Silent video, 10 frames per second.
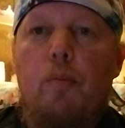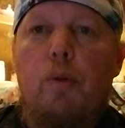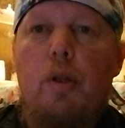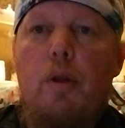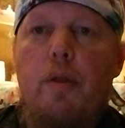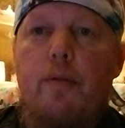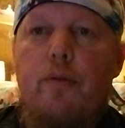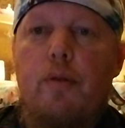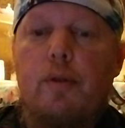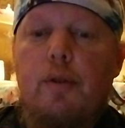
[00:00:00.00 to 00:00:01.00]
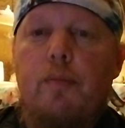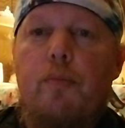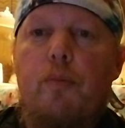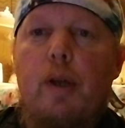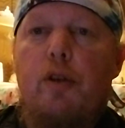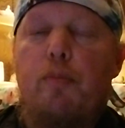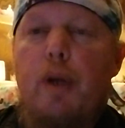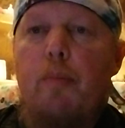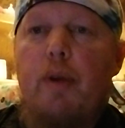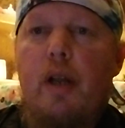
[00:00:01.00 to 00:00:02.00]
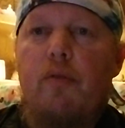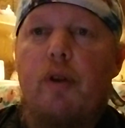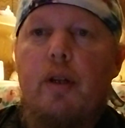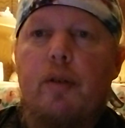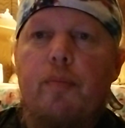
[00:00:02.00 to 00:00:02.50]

Hello there, folks. Welcome to my brain wreck.